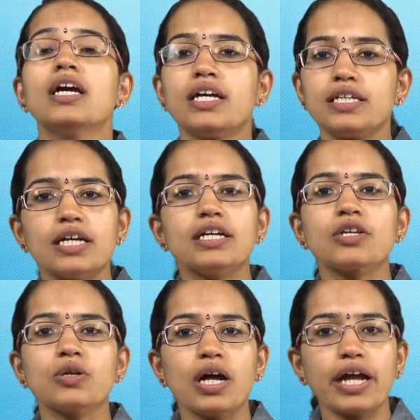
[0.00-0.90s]
Here
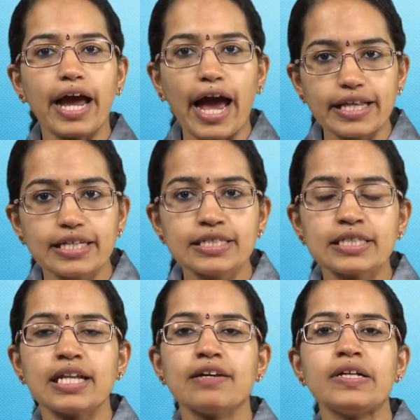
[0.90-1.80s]
your
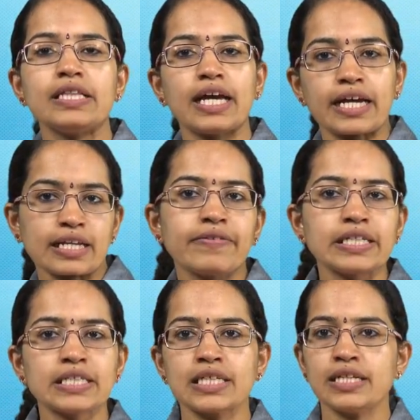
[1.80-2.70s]
energy level, the
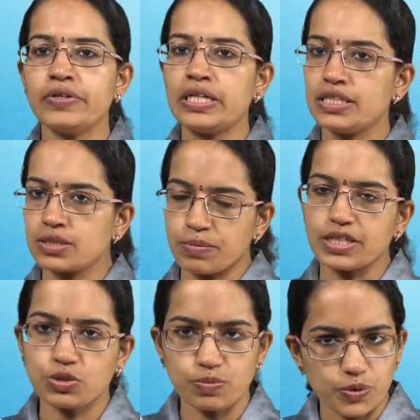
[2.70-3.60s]
activation level is
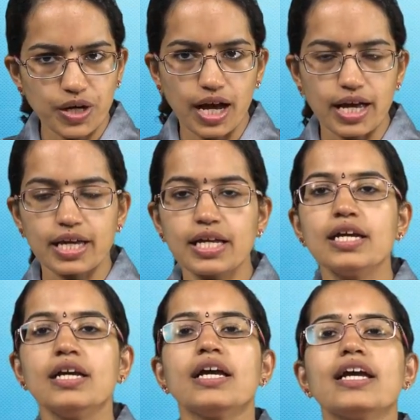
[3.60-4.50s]
much more higher.
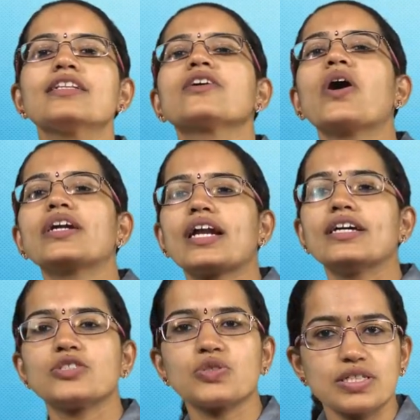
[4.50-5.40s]
In
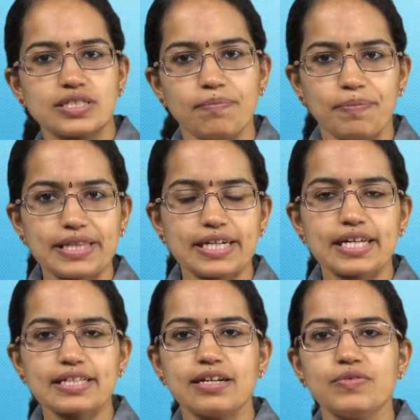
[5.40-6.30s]
contrast to the
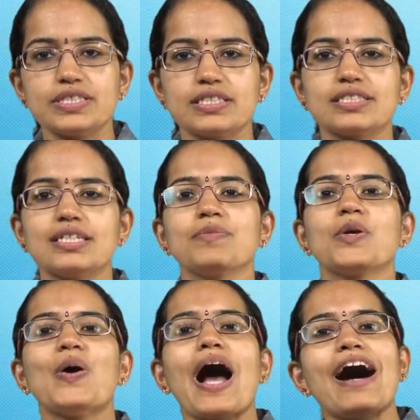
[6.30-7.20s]
sympathetic nervous system,
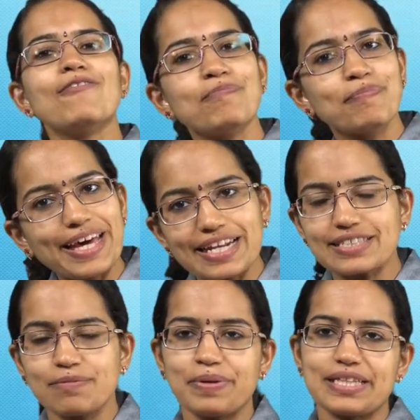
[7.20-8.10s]
you have
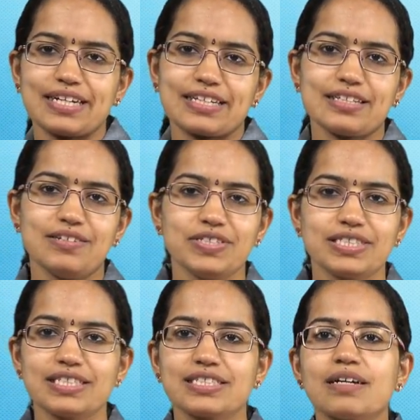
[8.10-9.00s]
parasympathetic nervous
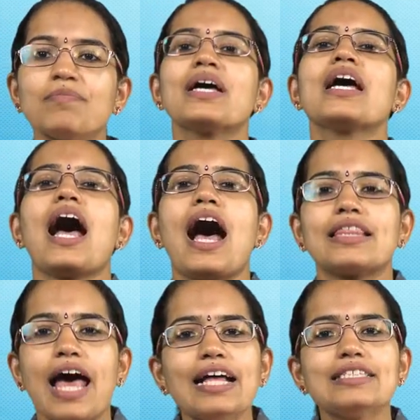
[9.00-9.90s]
system,
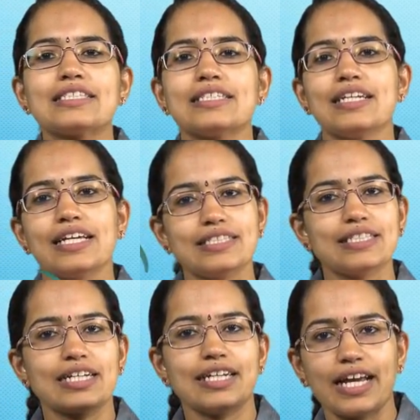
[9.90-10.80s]
and that's rest
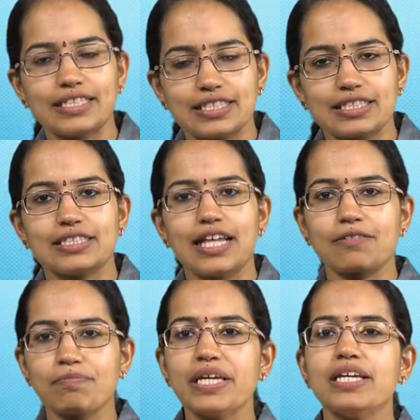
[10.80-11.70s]
and digest.
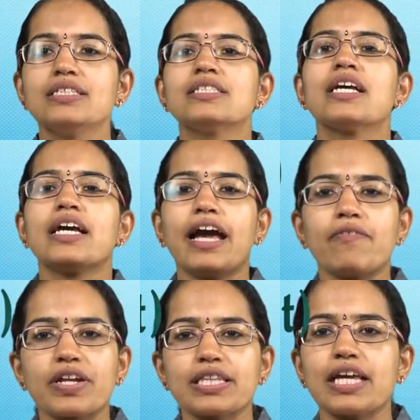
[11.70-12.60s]
That means
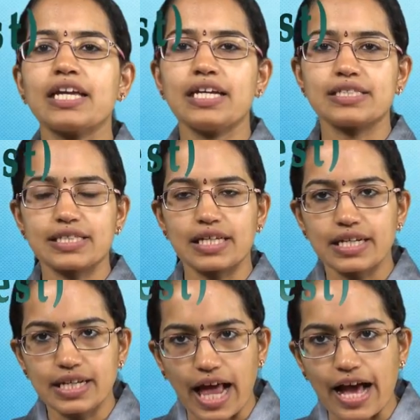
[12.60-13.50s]
everything is in a
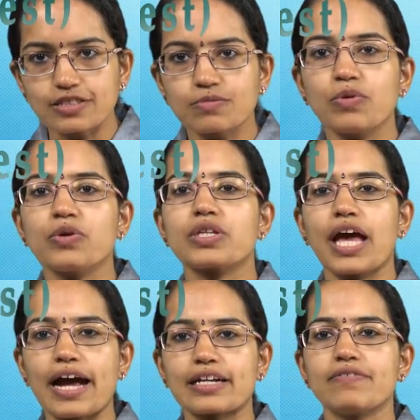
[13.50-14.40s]
relaxed mode,
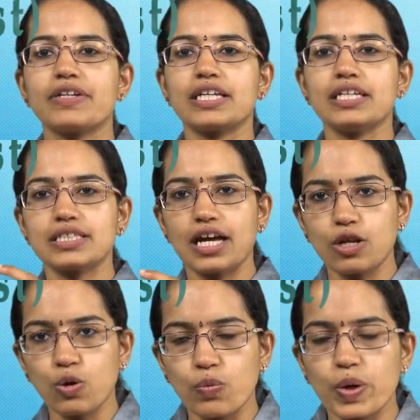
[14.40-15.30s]
the activities are
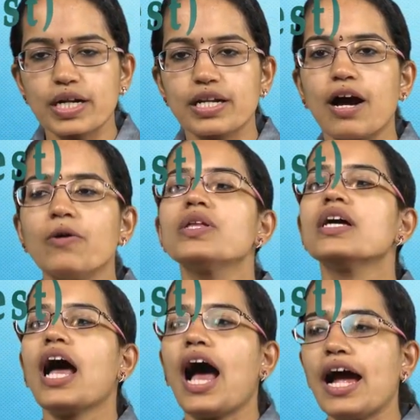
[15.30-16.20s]
lowered down,
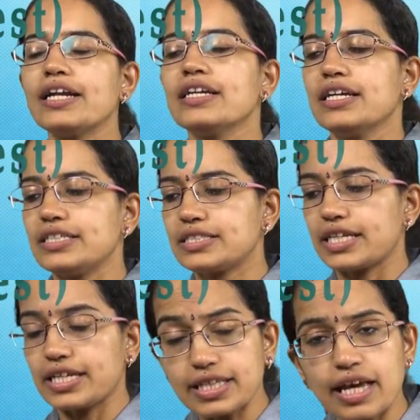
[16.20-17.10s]
and it's
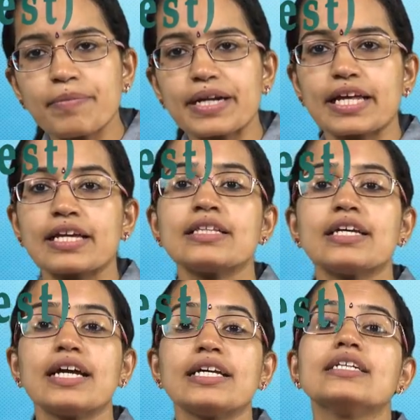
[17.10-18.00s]
inhibiting
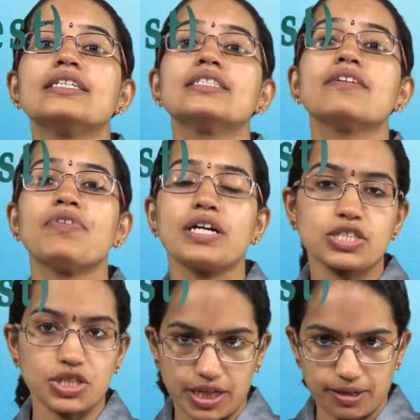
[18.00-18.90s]
the energy
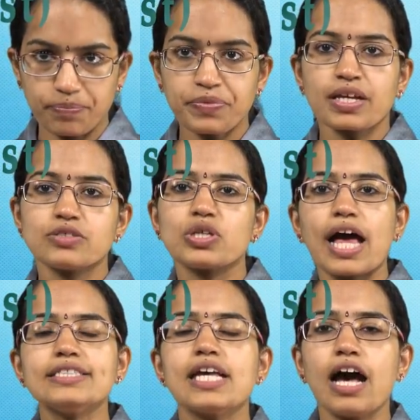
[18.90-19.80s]
functioning. So
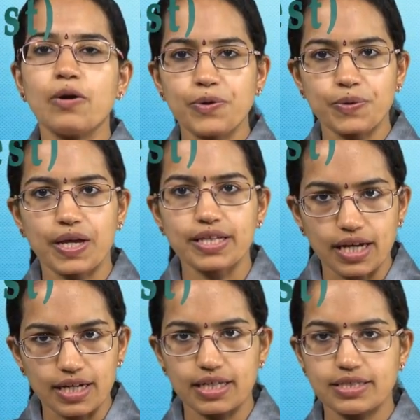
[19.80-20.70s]
that's how you can
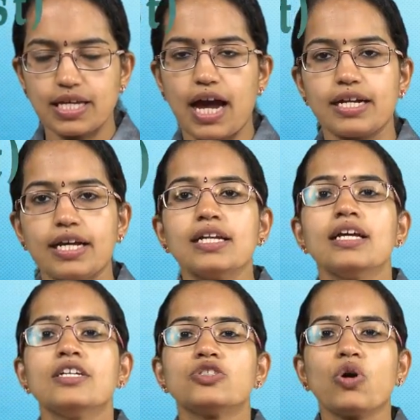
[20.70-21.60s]
understand it.
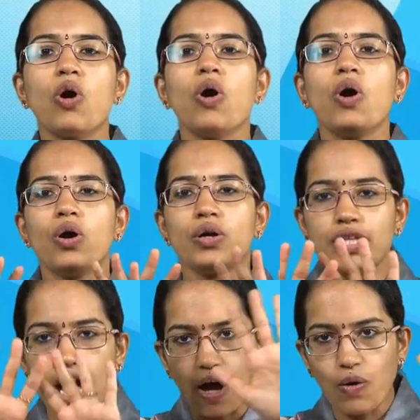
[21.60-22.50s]
So
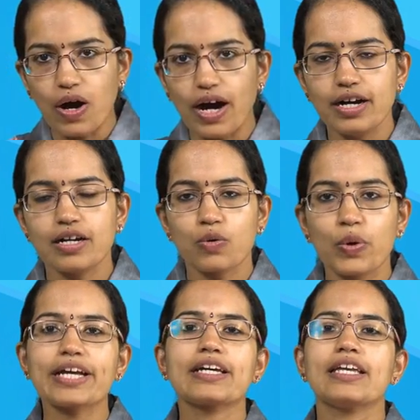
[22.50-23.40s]
now, a
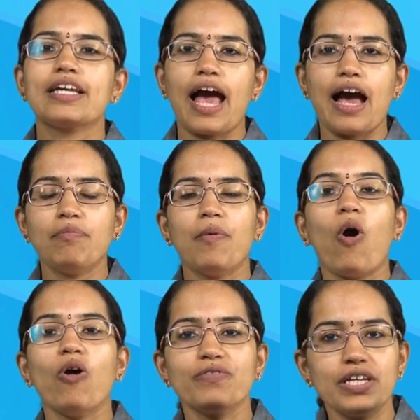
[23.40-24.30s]
quick recap
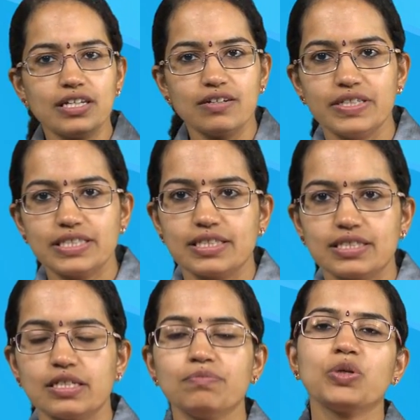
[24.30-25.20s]
of the nervous
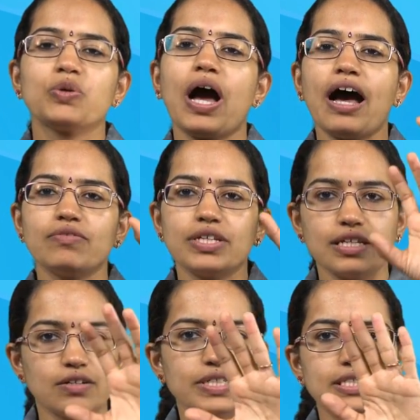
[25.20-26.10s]
system. You have the
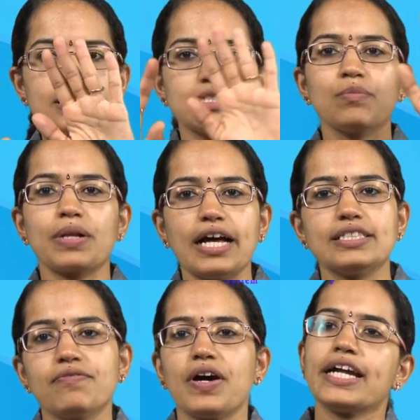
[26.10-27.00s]
nervous system
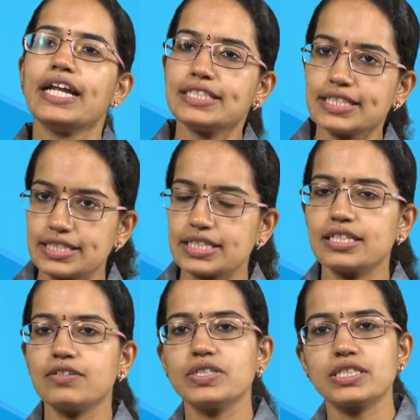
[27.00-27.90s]
classified as central
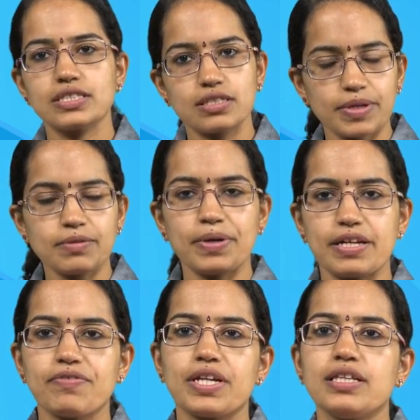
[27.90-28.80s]
nervous system and
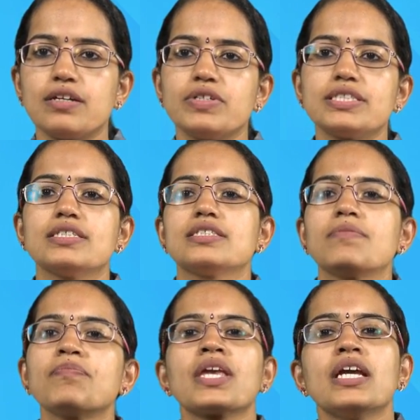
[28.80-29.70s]
peripheral nervous system.
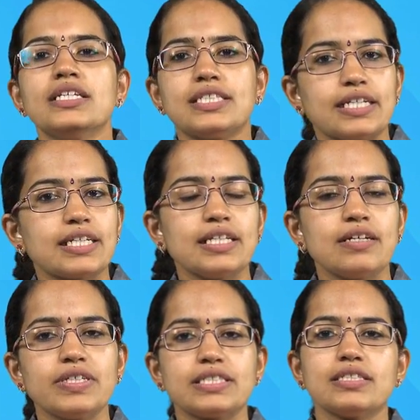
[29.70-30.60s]
Central
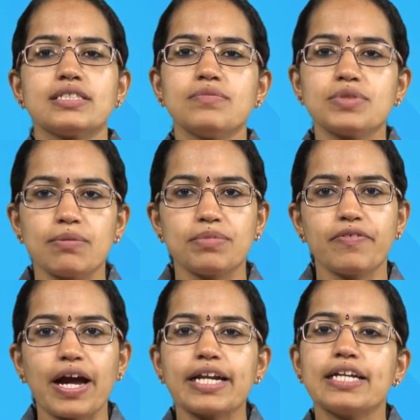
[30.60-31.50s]
nervous system
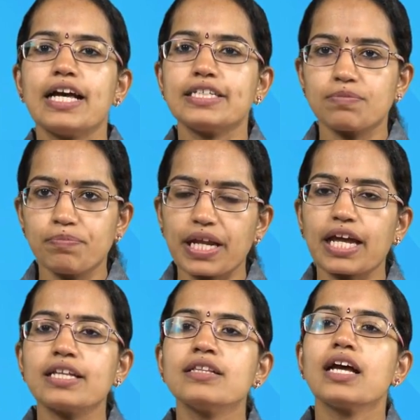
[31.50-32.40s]
subdivided as
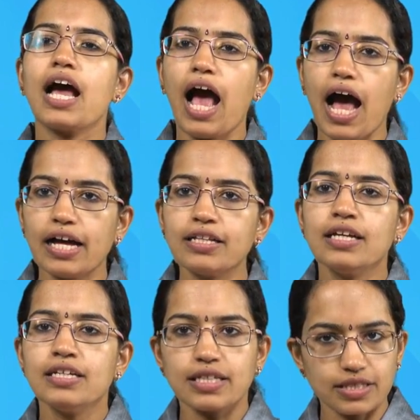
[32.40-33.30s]
brain and
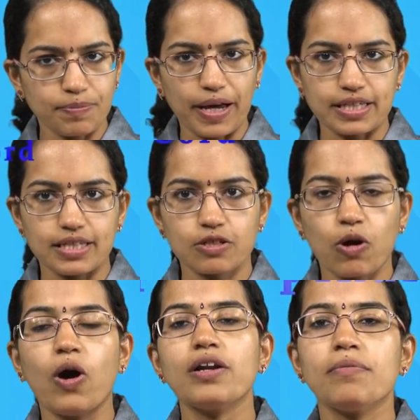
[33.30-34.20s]
the spinal
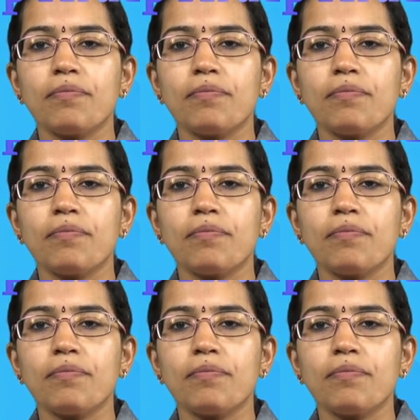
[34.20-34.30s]
cord.